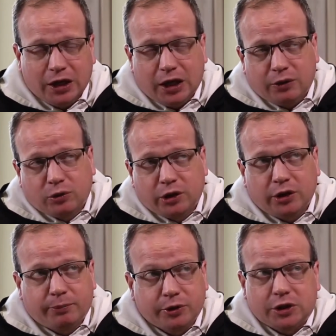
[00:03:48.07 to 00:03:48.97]
and we're
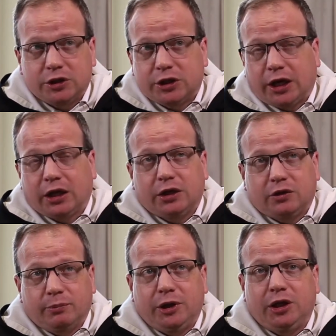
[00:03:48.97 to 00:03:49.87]
in potentiality
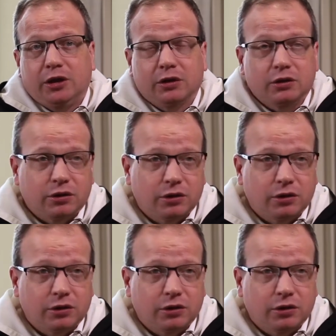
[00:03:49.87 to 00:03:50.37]
to be